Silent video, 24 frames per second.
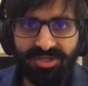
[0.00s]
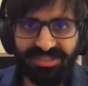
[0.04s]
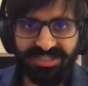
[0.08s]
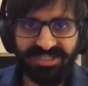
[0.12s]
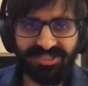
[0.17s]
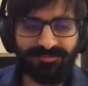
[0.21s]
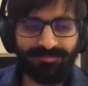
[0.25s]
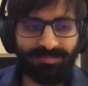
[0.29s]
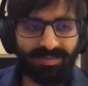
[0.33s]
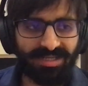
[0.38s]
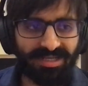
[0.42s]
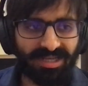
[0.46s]

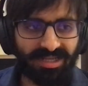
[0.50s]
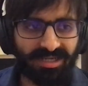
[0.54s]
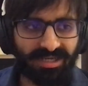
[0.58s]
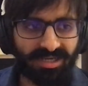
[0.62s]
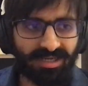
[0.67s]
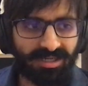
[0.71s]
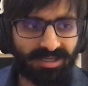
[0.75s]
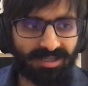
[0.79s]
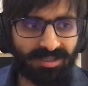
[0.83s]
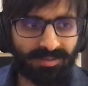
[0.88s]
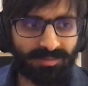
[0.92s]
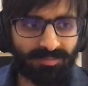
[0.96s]
Just be
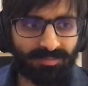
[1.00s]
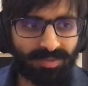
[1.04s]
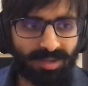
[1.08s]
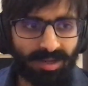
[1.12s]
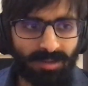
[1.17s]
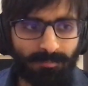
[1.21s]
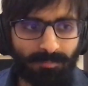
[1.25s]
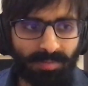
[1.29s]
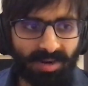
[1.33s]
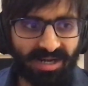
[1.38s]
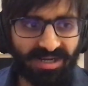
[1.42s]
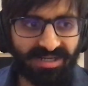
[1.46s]
like a
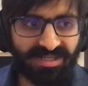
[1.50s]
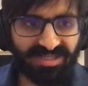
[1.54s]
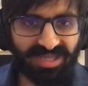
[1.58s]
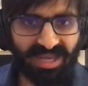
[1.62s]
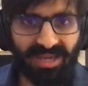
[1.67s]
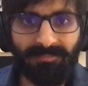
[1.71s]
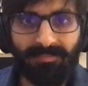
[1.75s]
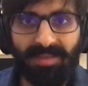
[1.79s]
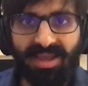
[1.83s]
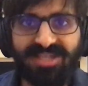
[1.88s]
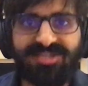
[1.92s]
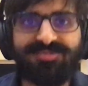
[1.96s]

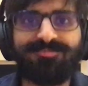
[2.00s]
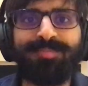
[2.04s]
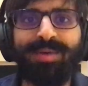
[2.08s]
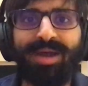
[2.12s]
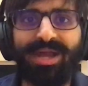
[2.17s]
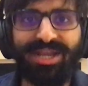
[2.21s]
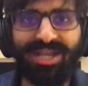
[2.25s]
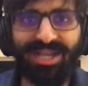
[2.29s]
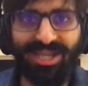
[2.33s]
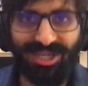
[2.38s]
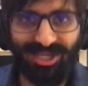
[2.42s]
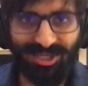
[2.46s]
part-time
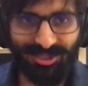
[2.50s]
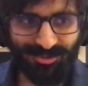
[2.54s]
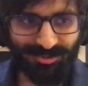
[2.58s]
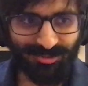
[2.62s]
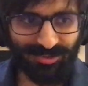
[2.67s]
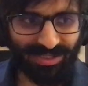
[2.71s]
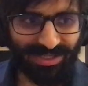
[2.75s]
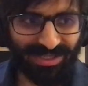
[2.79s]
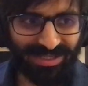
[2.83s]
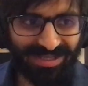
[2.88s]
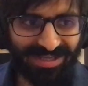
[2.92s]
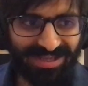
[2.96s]
aspiring
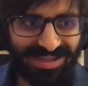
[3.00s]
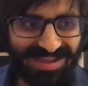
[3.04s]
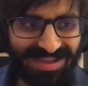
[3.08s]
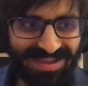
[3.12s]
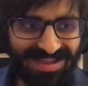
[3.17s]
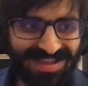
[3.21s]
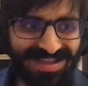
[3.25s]
yogi.